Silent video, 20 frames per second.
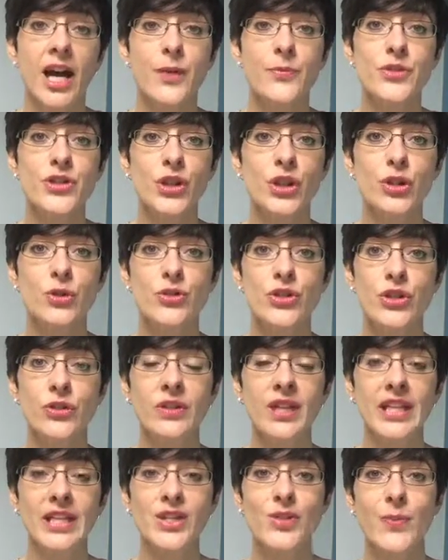So you do
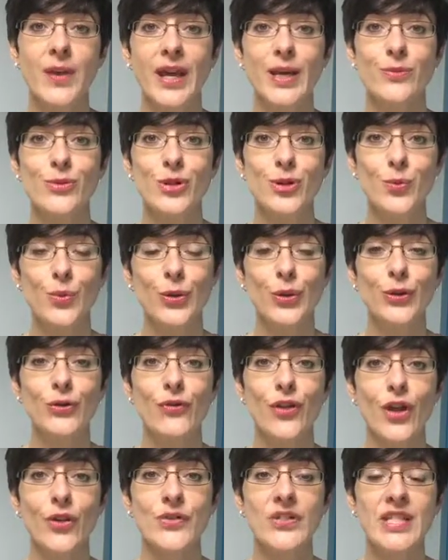need to be able to prove
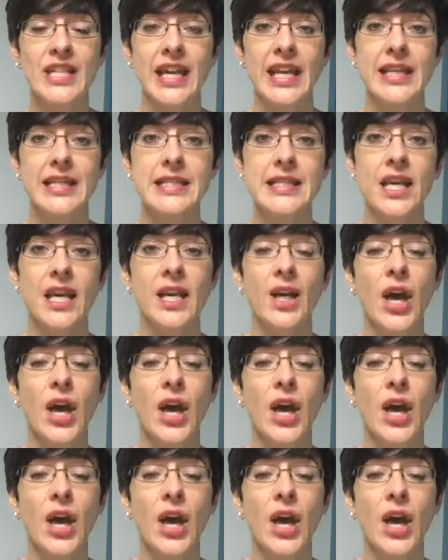those things,